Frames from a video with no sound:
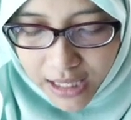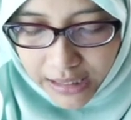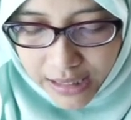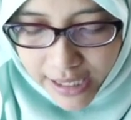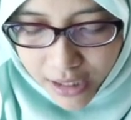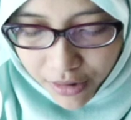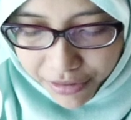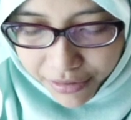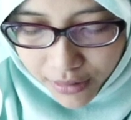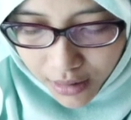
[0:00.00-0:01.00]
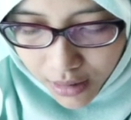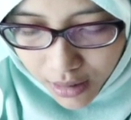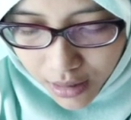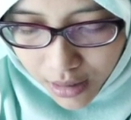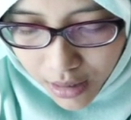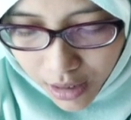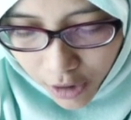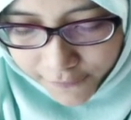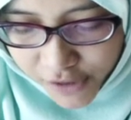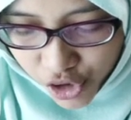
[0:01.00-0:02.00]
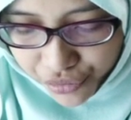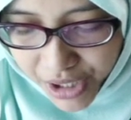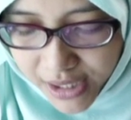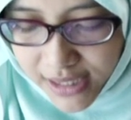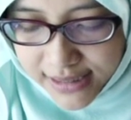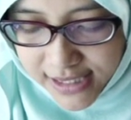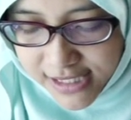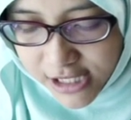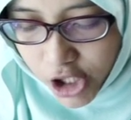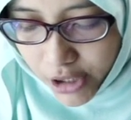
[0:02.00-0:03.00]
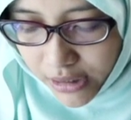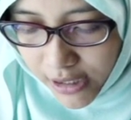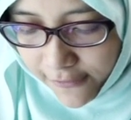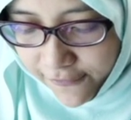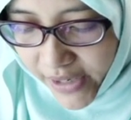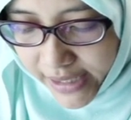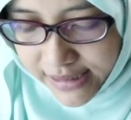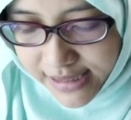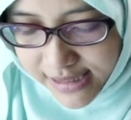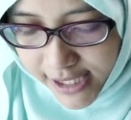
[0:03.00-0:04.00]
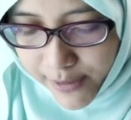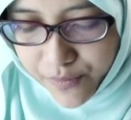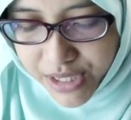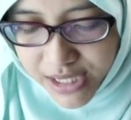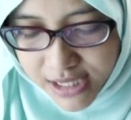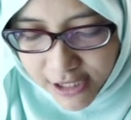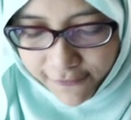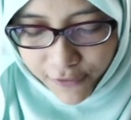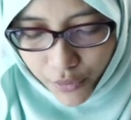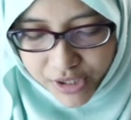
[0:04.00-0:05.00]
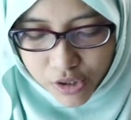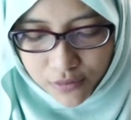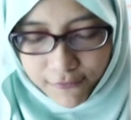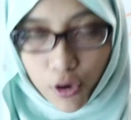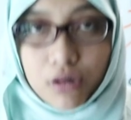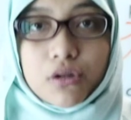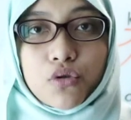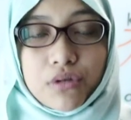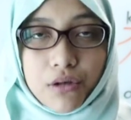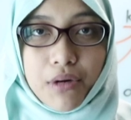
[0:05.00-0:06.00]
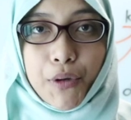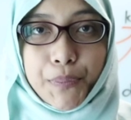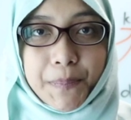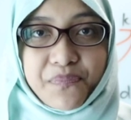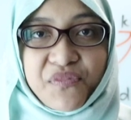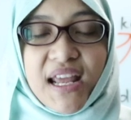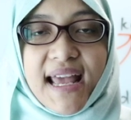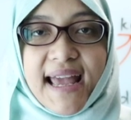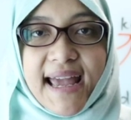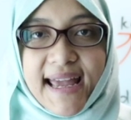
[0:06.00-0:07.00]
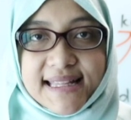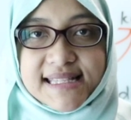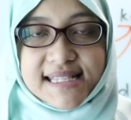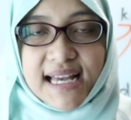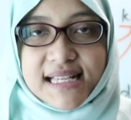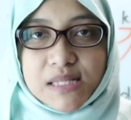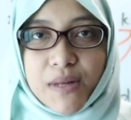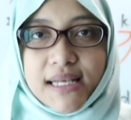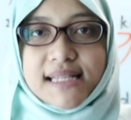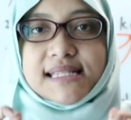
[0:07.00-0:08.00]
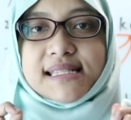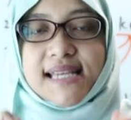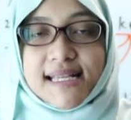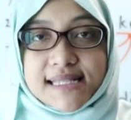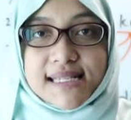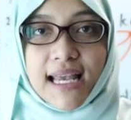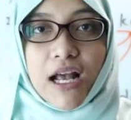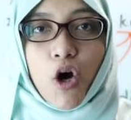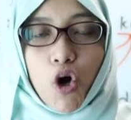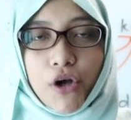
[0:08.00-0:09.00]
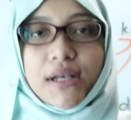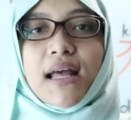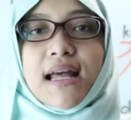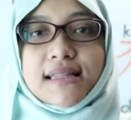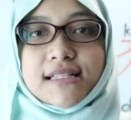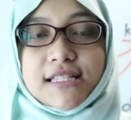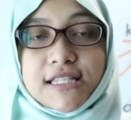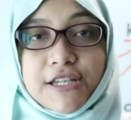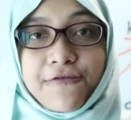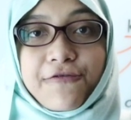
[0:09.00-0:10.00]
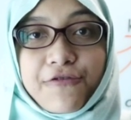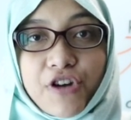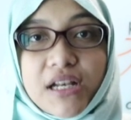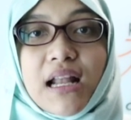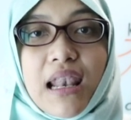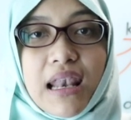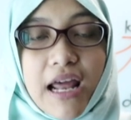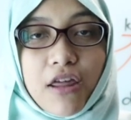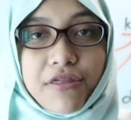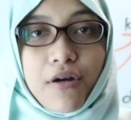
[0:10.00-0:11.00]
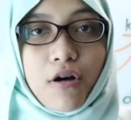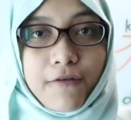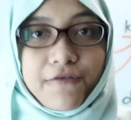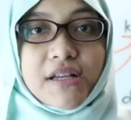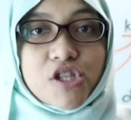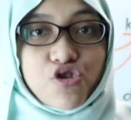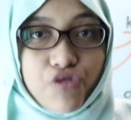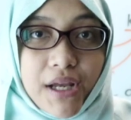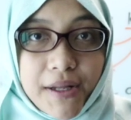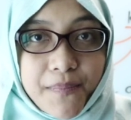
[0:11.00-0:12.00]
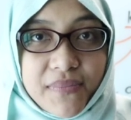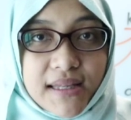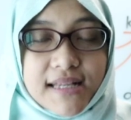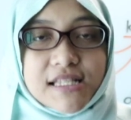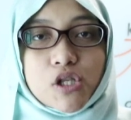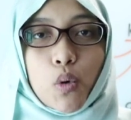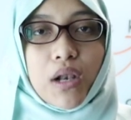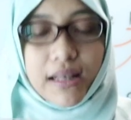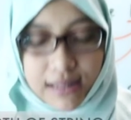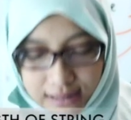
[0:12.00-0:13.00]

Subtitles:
length of string does not affect the time needed for it to fall to the ground. Hence, Asman is testing on the different length of string. So